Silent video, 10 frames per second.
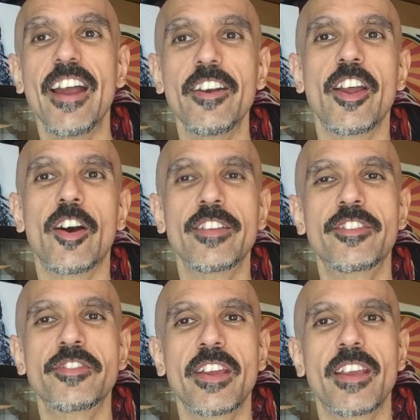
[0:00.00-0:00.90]
I don't know.
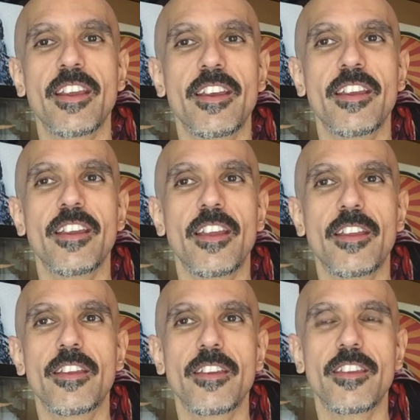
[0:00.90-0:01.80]
It's just like
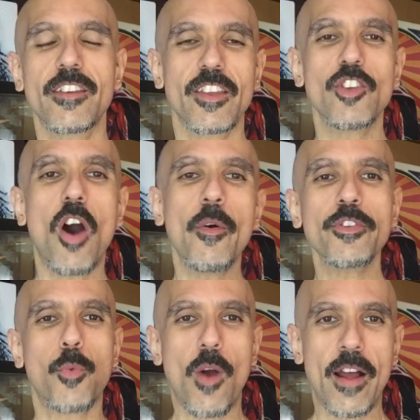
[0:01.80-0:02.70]
you
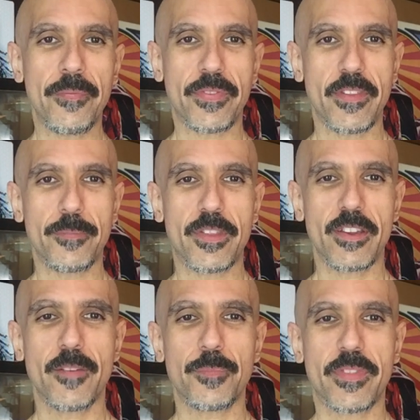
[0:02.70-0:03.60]
always want
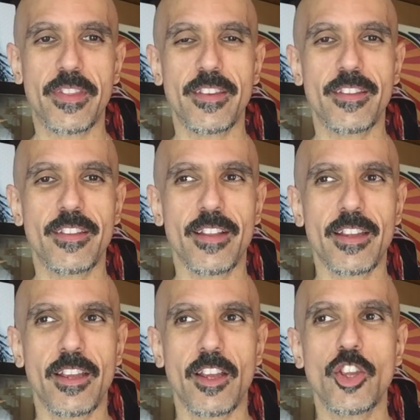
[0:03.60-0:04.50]
you
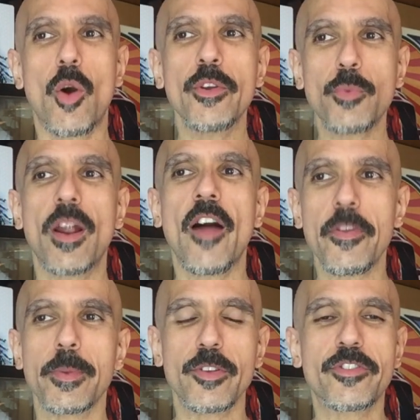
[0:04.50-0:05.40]
always want all
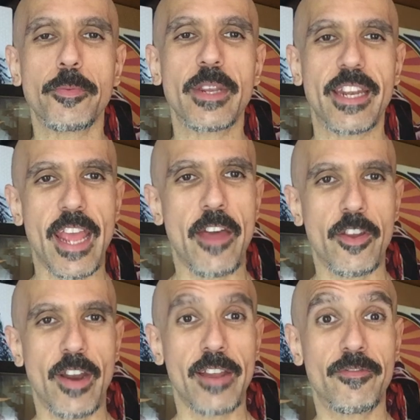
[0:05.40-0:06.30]
the mutants to be
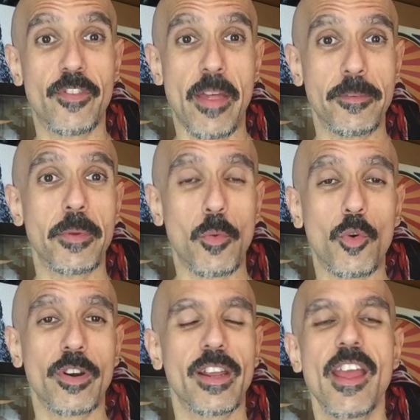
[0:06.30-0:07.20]
together and for them to be
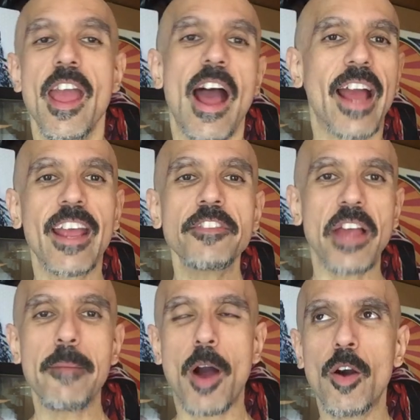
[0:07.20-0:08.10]
work. I guess
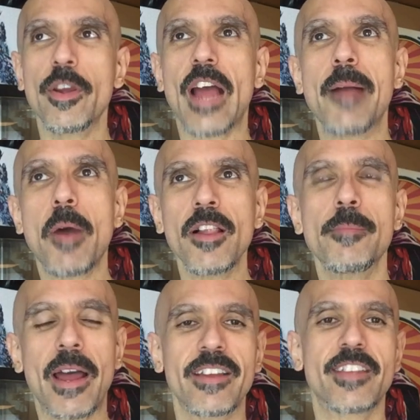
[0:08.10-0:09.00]
I'm all
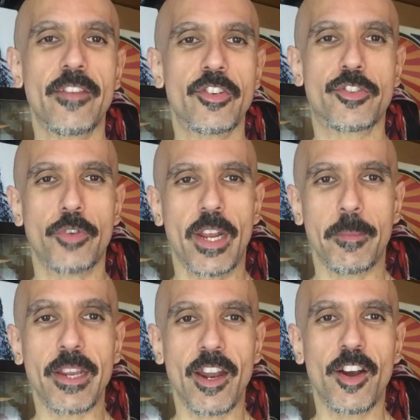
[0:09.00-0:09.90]
about Xavier's
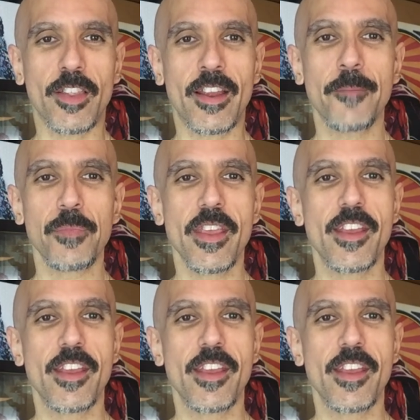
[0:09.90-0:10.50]
dream, you know, like